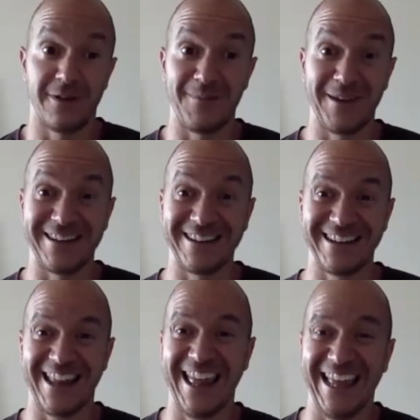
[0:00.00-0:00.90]
I mean,
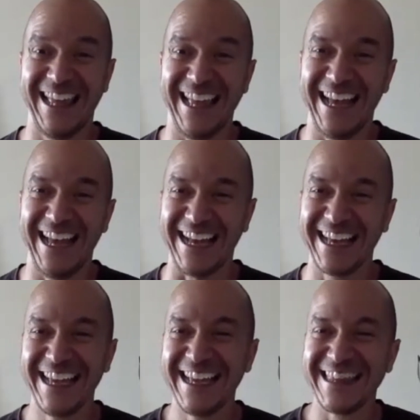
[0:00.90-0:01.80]

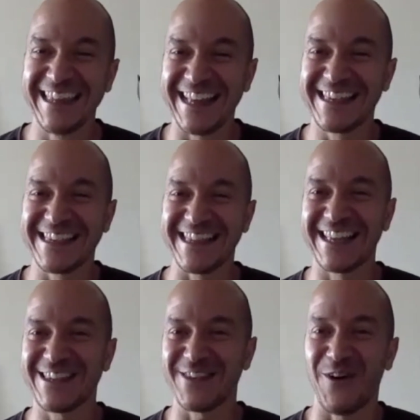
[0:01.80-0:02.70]

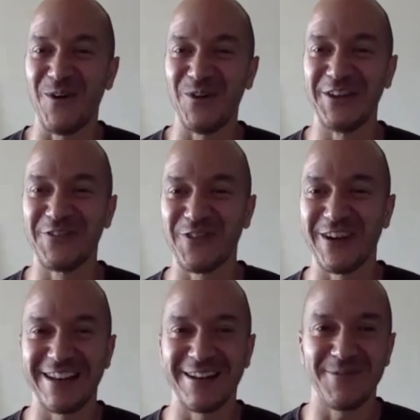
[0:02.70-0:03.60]
that's a whole
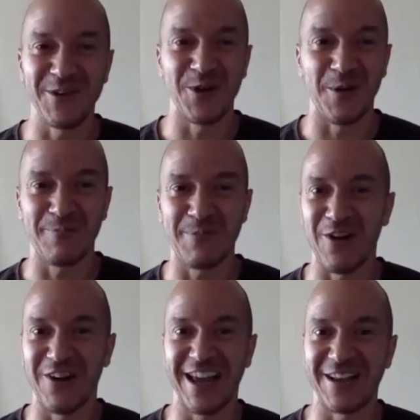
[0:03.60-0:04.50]
different, a
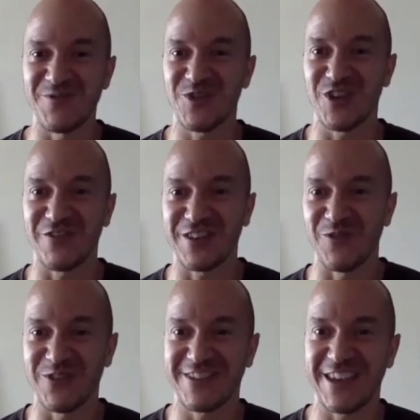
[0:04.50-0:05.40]
paradigm shift, I
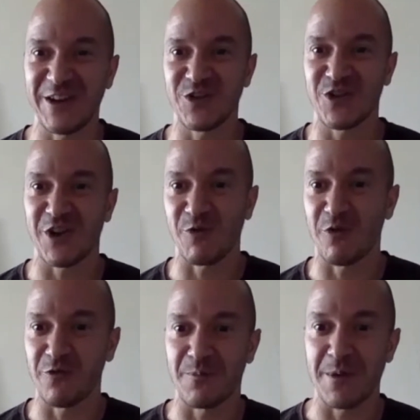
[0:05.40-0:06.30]
would say, in general,
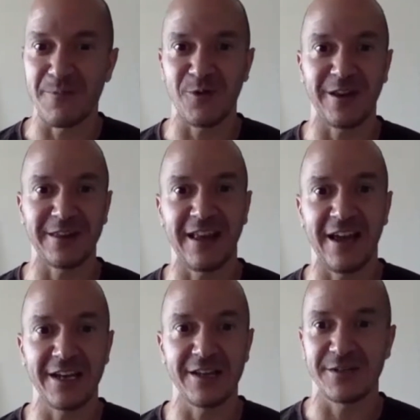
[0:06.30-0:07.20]
for people
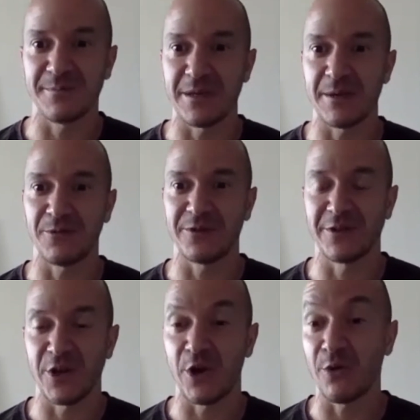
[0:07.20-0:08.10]
online to be able to
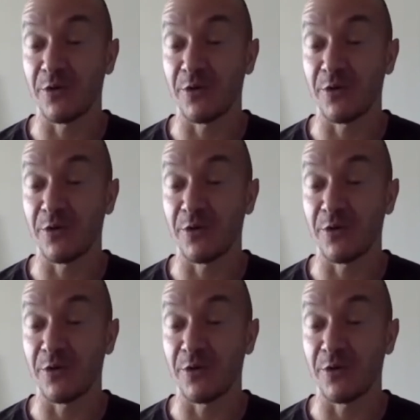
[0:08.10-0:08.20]
know